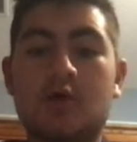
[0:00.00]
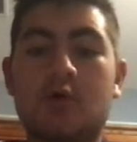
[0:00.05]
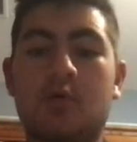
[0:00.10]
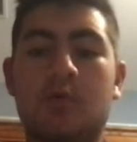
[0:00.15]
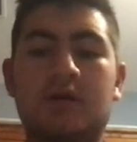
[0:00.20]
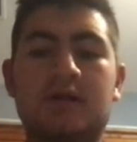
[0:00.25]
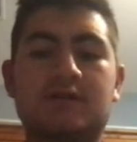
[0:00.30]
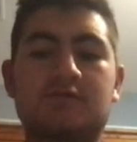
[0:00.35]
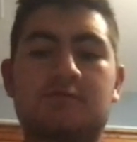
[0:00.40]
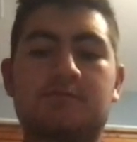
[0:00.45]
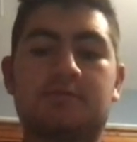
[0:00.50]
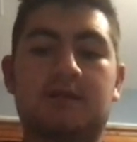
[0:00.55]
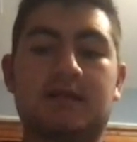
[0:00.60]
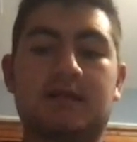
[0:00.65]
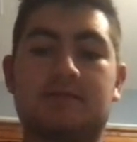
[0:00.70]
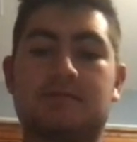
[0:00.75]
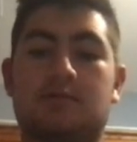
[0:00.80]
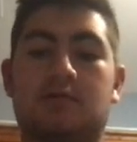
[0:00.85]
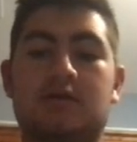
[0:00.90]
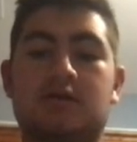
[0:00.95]
What is
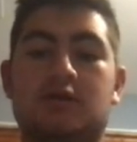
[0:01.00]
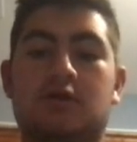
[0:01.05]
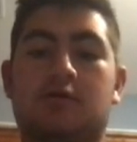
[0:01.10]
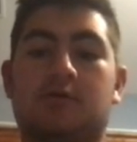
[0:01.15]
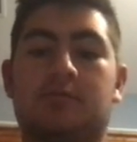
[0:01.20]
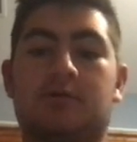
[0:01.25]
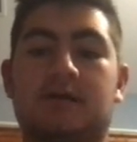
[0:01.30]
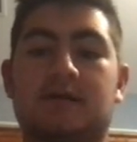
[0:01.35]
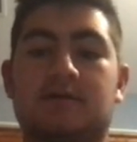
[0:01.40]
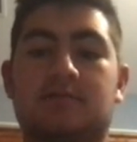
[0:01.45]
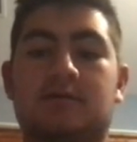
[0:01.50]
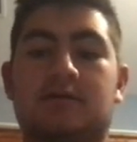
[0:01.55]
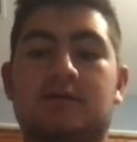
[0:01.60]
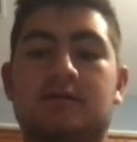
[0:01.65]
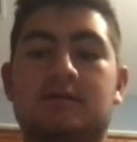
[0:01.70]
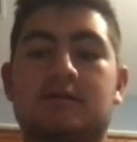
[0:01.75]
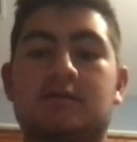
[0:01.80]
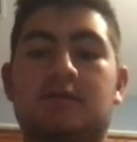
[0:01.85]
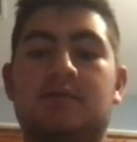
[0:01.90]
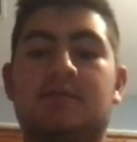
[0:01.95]
replacement? What is no replacement?
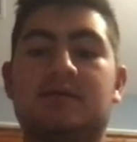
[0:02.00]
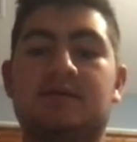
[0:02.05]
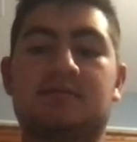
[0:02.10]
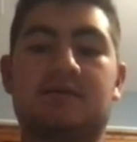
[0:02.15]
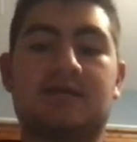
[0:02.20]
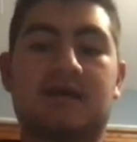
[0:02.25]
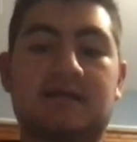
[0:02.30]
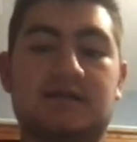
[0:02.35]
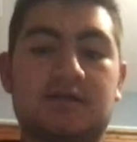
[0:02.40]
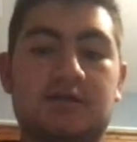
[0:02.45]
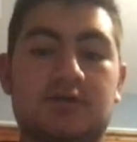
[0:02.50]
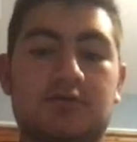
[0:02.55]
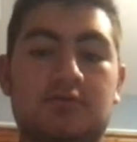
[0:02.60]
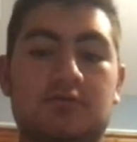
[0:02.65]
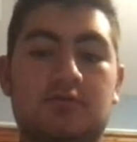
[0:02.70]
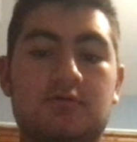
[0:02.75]
So let me explain that to you.